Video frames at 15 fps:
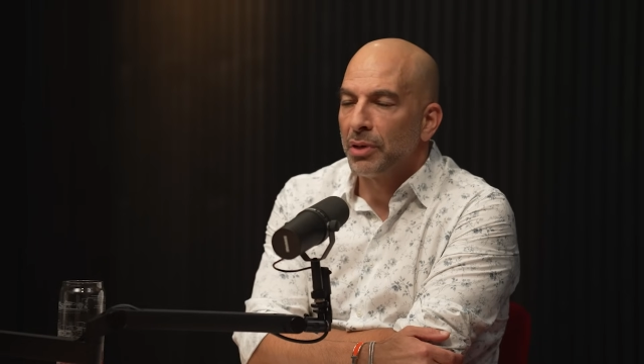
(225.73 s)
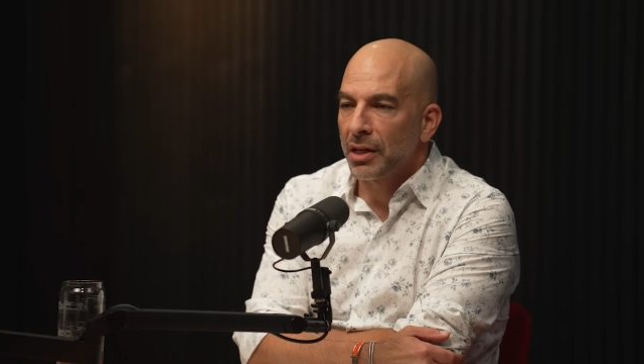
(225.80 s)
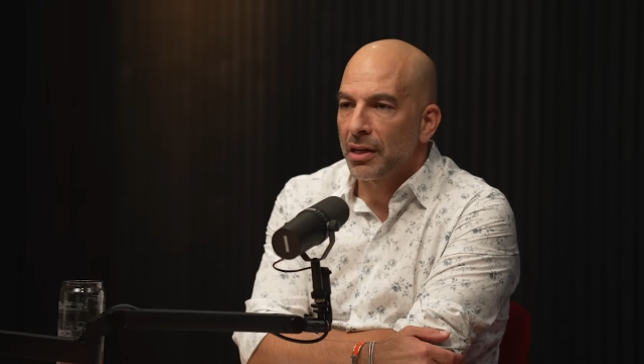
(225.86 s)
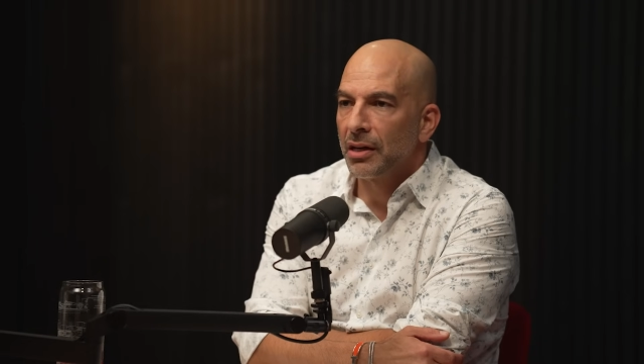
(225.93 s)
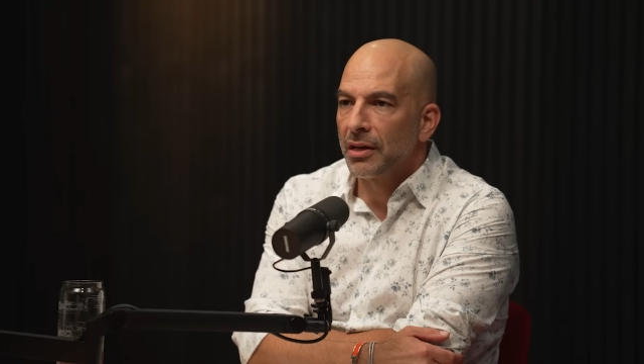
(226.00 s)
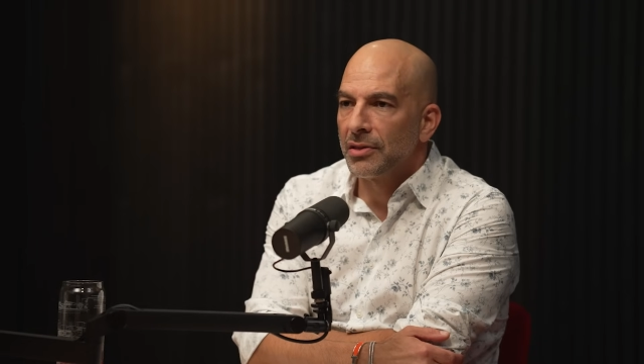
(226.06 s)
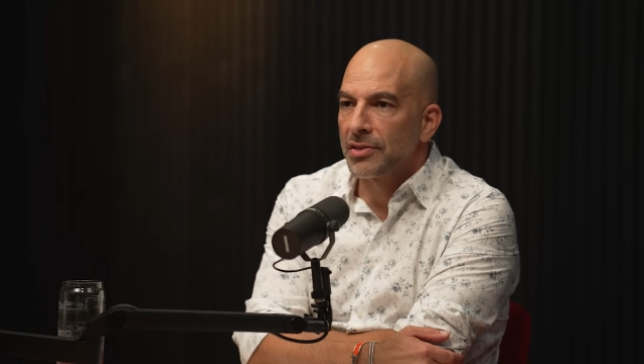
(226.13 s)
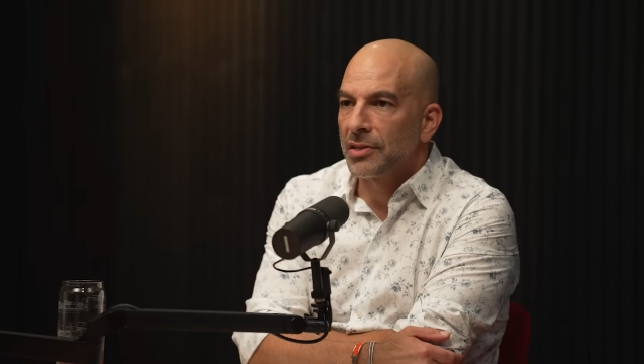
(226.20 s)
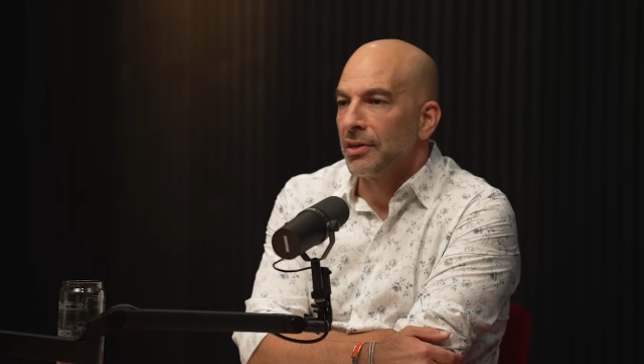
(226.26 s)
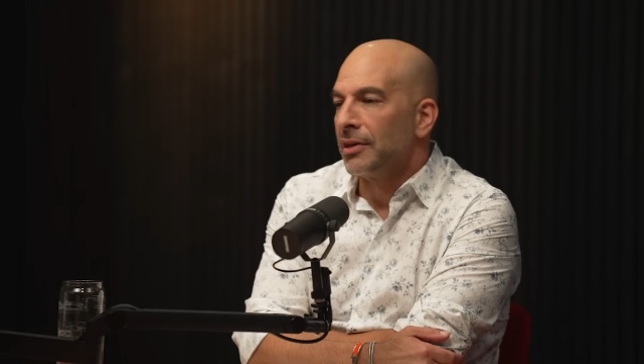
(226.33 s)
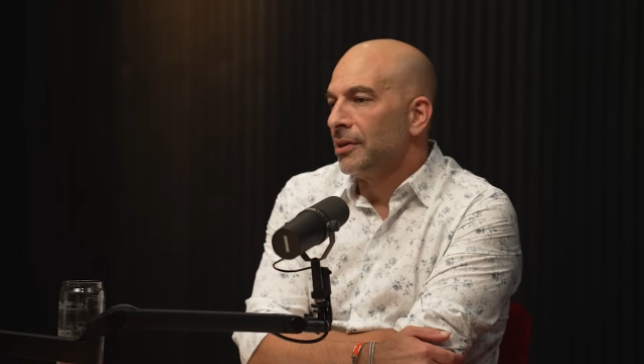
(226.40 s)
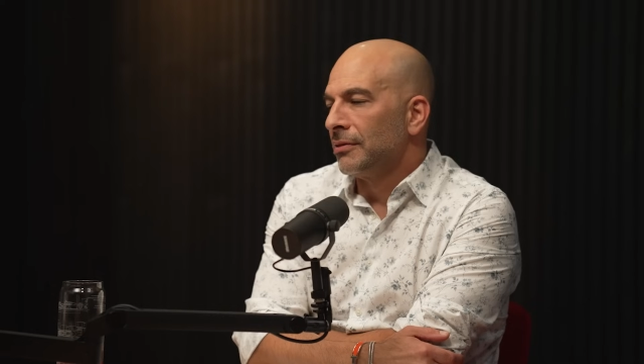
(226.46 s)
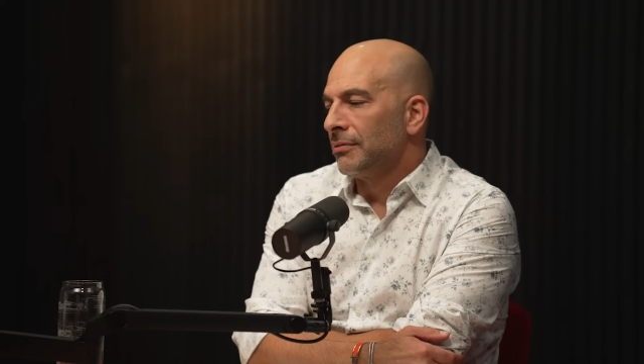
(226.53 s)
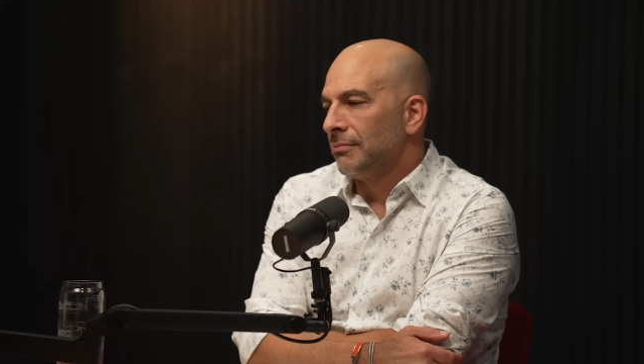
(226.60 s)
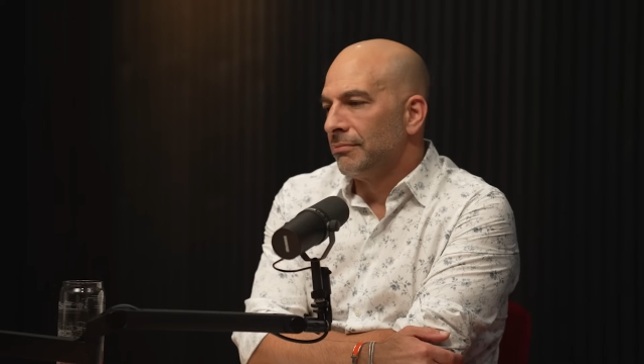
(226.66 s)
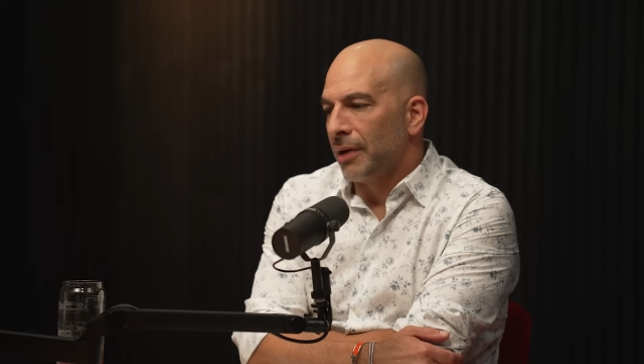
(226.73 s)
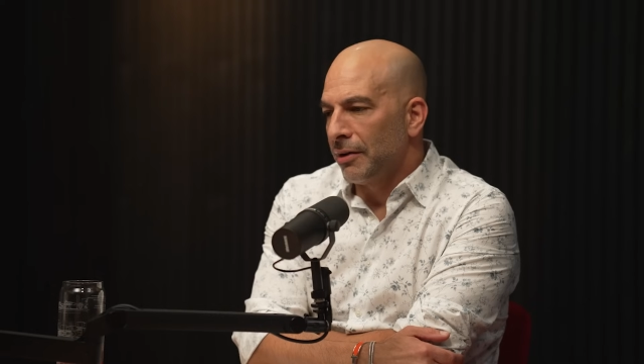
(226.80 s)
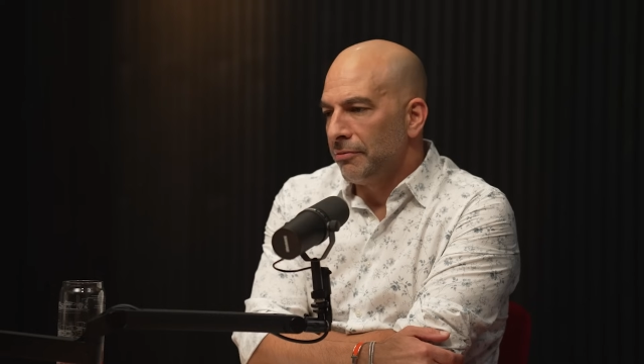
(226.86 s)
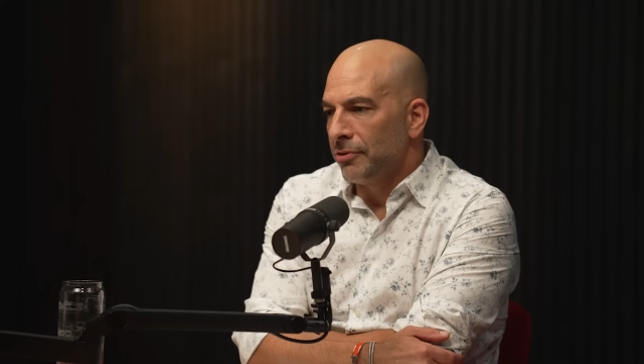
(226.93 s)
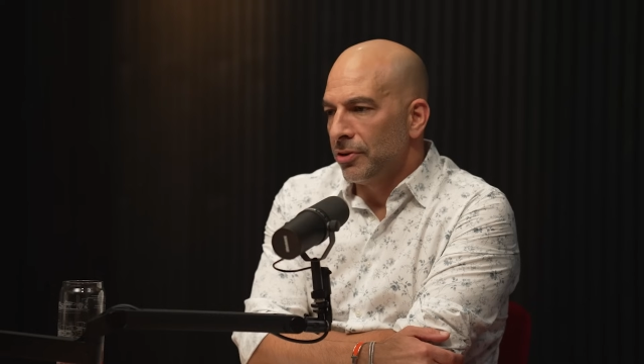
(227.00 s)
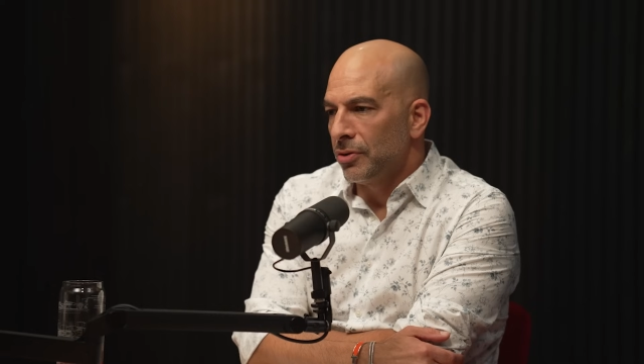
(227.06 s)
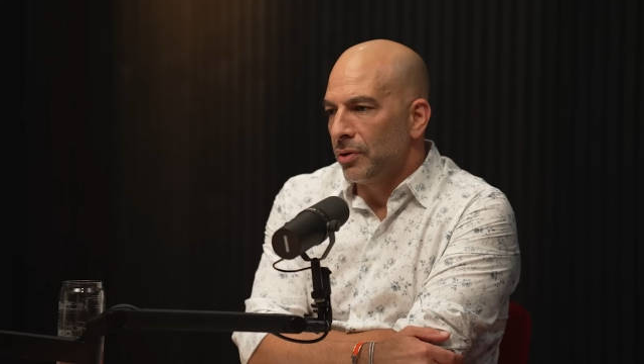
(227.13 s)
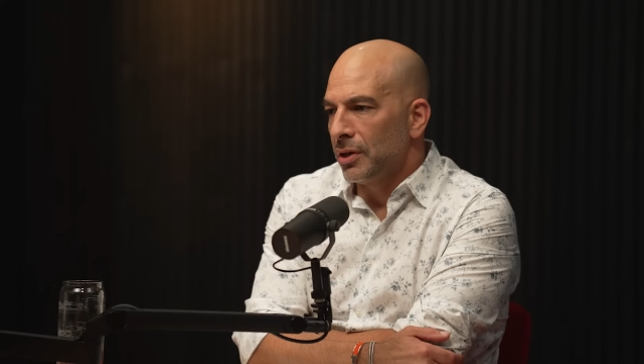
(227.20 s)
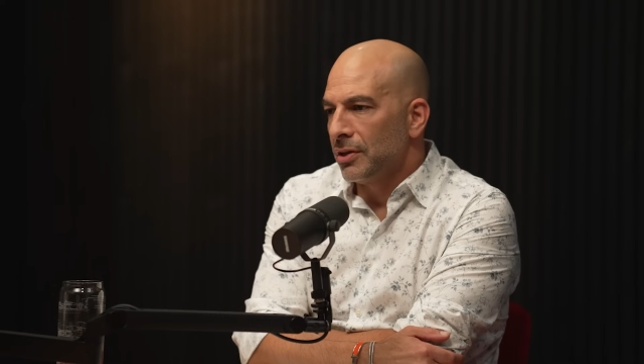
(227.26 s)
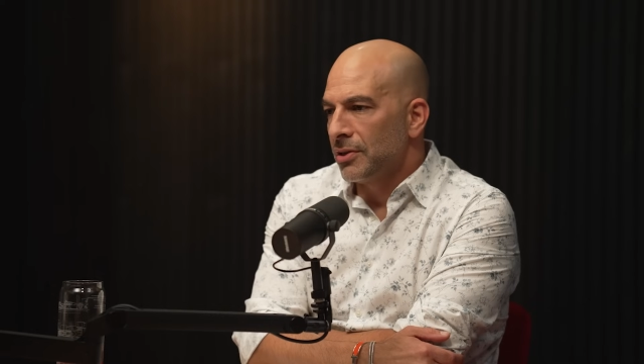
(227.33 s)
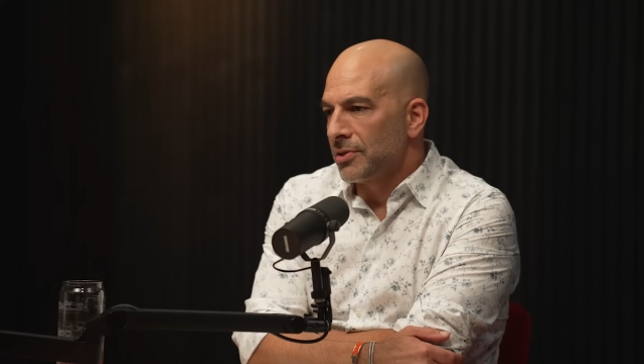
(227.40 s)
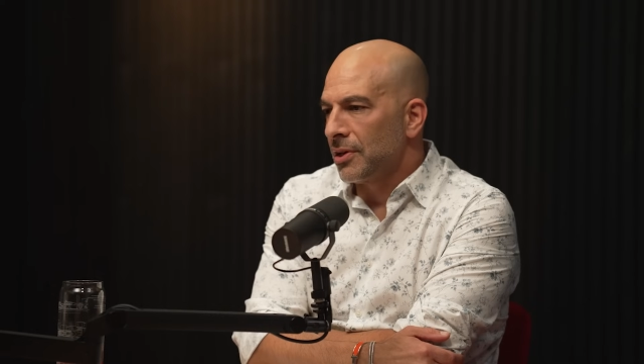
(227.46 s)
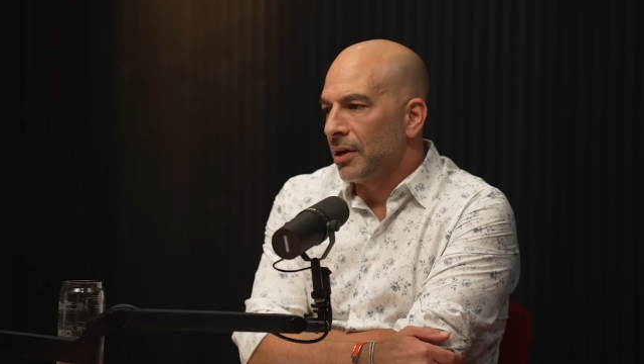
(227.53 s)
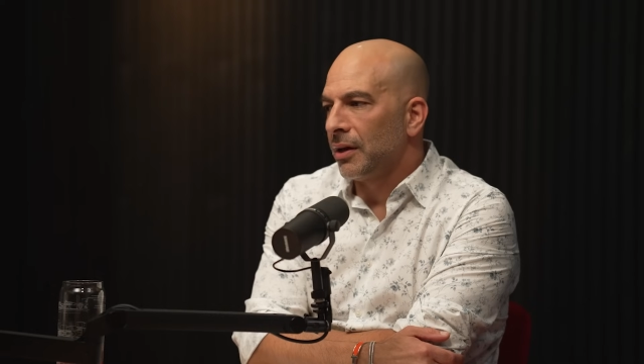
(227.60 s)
because my view is